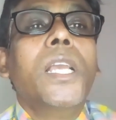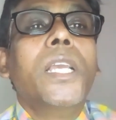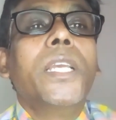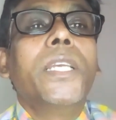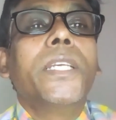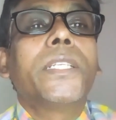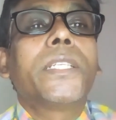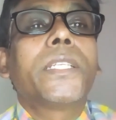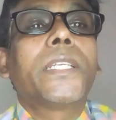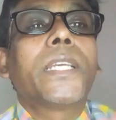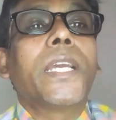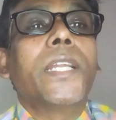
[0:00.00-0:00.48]

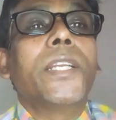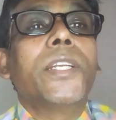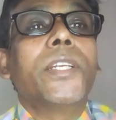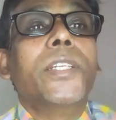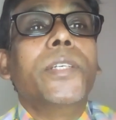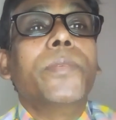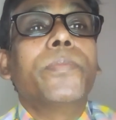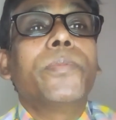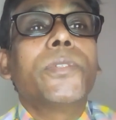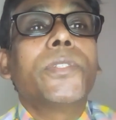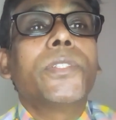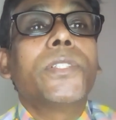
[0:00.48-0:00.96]
It can
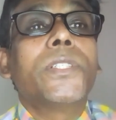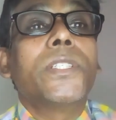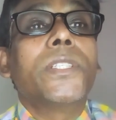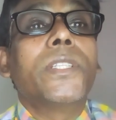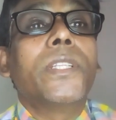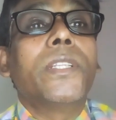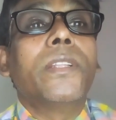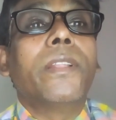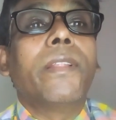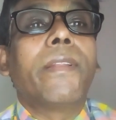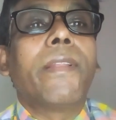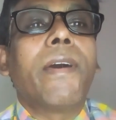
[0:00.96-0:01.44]
deposit
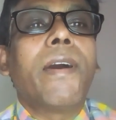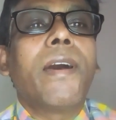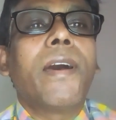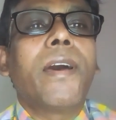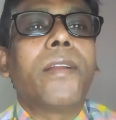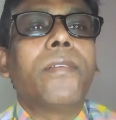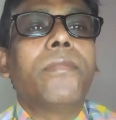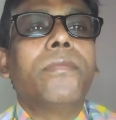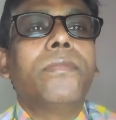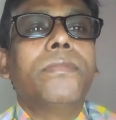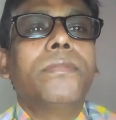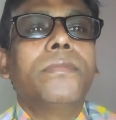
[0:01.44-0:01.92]
in the
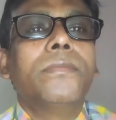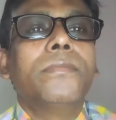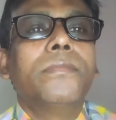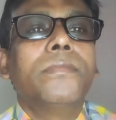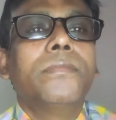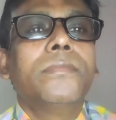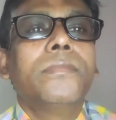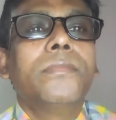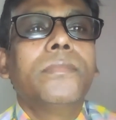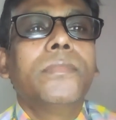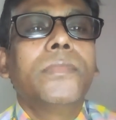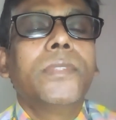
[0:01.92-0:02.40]
nerve.
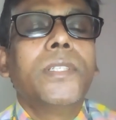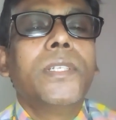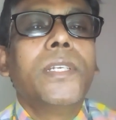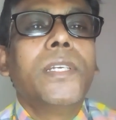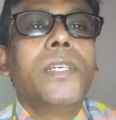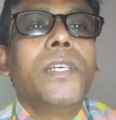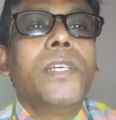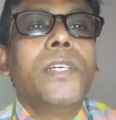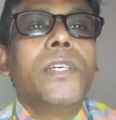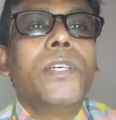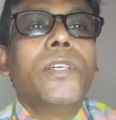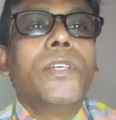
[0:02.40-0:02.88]

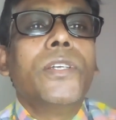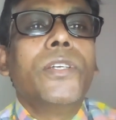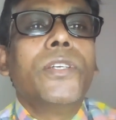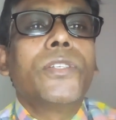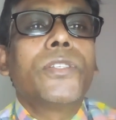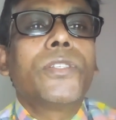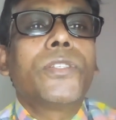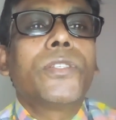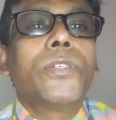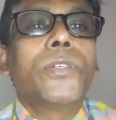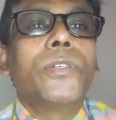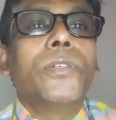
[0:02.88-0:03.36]

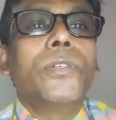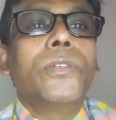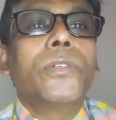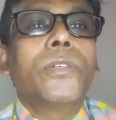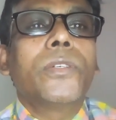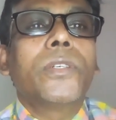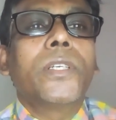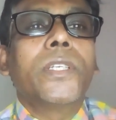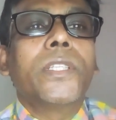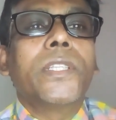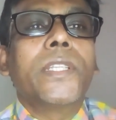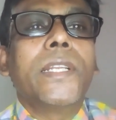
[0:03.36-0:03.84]

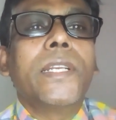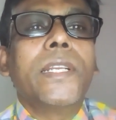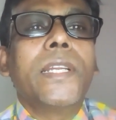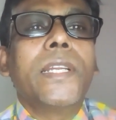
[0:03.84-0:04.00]
So in the